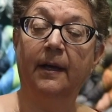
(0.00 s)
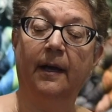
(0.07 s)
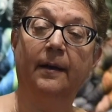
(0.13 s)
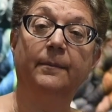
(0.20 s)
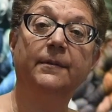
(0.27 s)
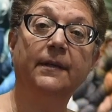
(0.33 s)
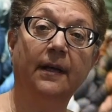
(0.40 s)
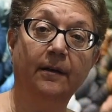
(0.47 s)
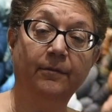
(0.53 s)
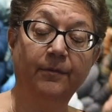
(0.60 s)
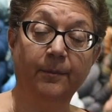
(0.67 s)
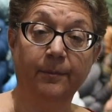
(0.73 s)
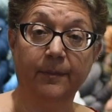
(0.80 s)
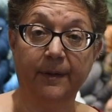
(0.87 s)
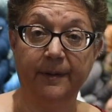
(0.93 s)
I'm Tal
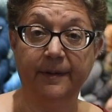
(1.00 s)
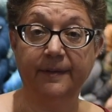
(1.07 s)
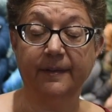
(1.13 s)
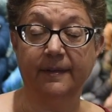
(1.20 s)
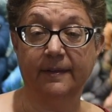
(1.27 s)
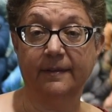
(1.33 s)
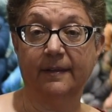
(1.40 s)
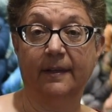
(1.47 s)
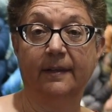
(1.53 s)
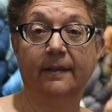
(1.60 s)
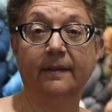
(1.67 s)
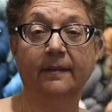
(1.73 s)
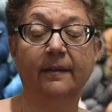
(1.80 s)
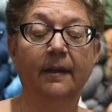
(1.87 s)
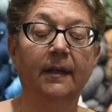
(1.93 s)
from Morris and
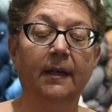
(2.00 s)
Sons,